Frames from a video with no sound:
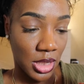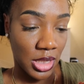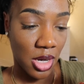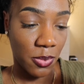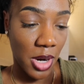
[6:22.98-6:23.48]

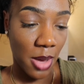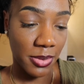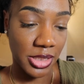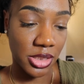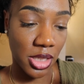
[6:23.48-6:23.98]
And I'll
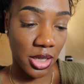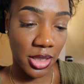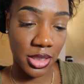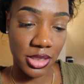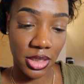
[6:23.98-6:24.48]
probably start
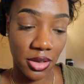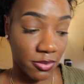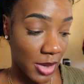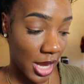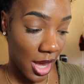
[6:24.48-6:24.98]
in the center
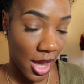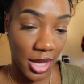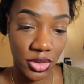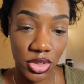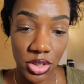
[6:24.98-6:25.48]
of my
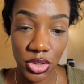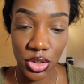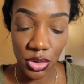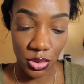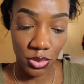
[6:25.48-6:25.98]
eye just
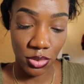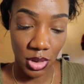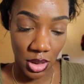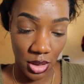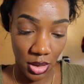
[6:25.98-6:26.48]
to
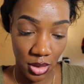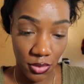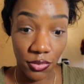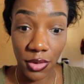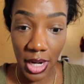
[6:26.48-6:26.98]

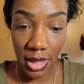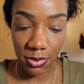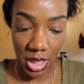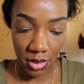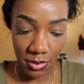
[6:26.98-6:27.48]

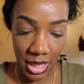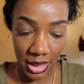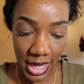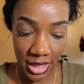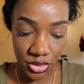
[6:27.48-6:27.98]
frame my
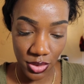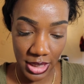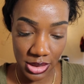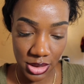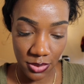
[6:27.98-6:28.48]
lash so I
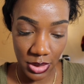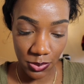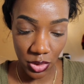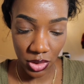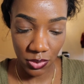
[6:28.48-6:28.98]
can see what
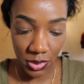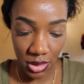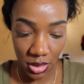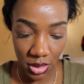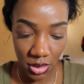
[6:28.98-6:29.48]
I'm working with.